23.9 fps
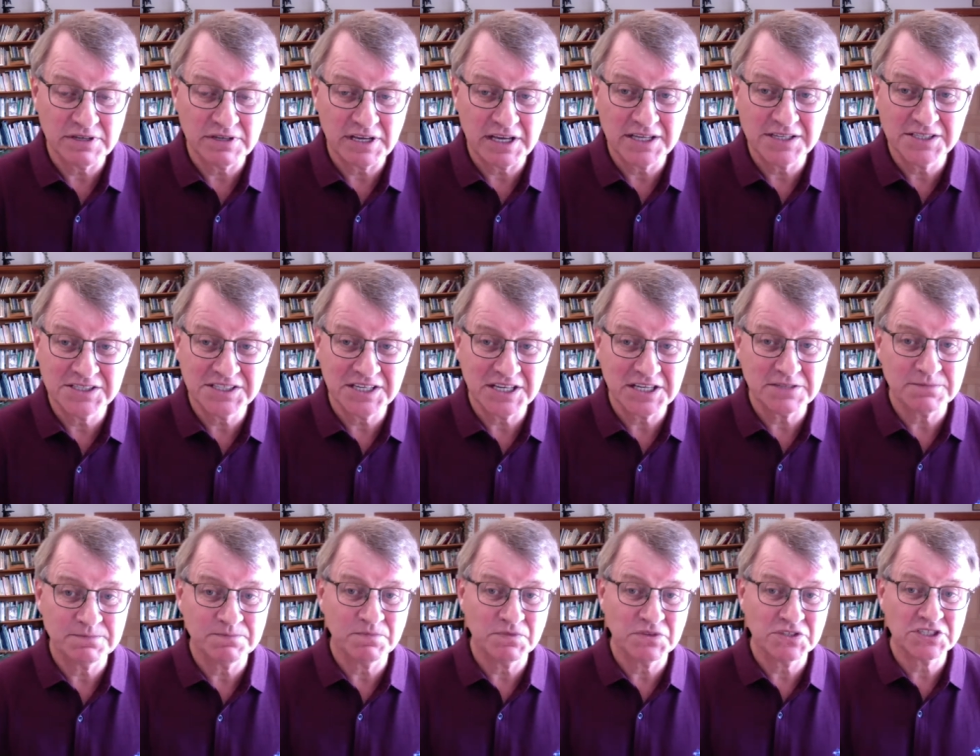NZ,
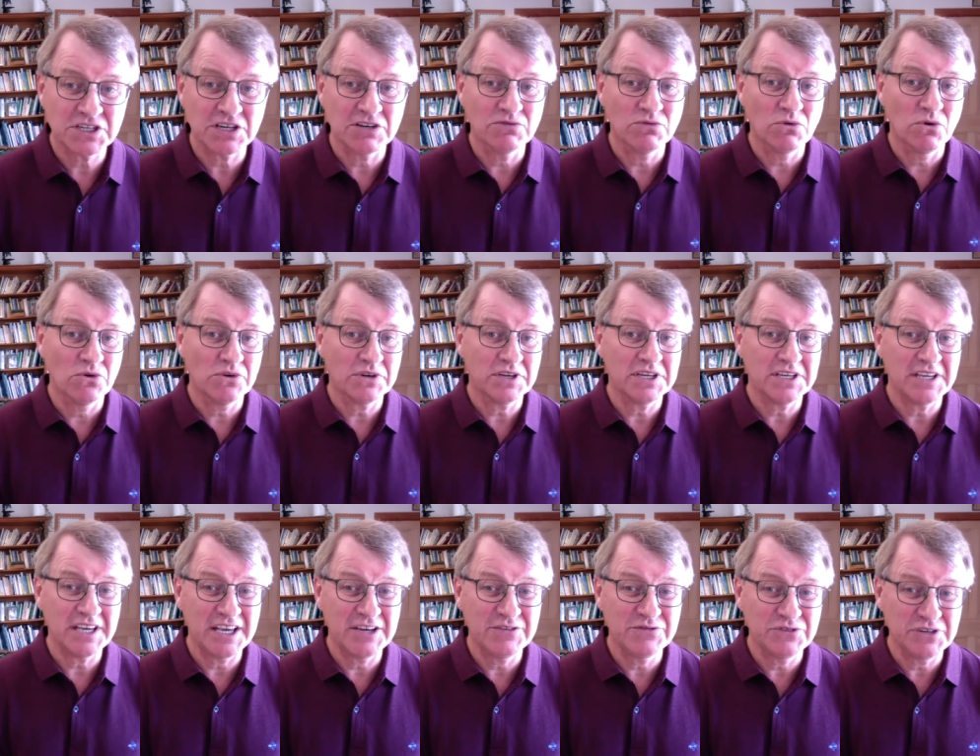so walking
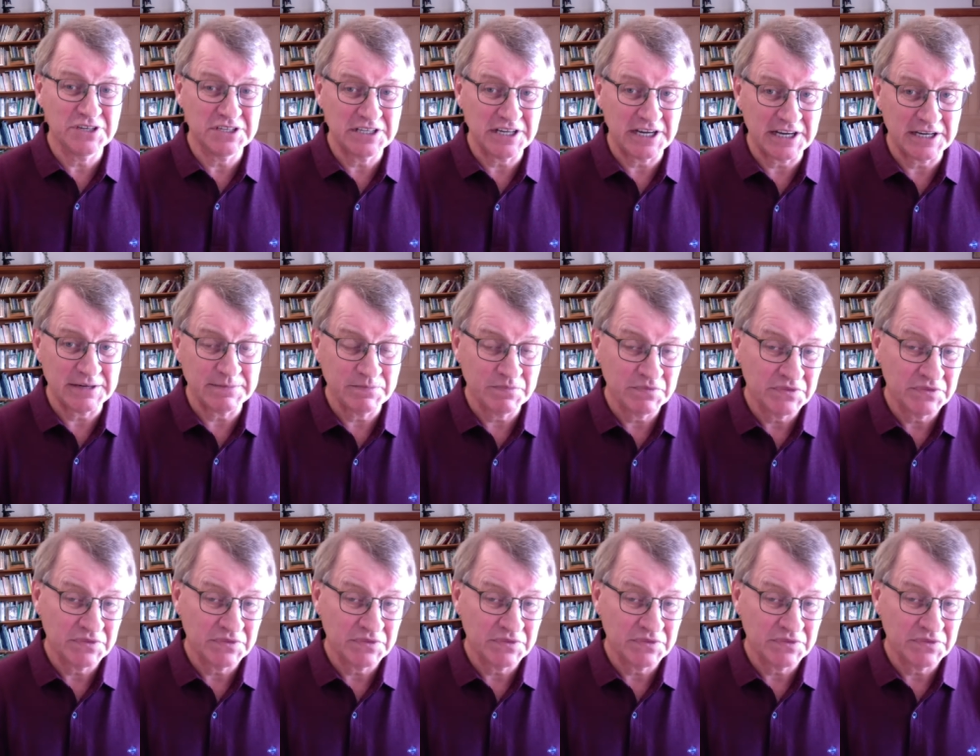every day.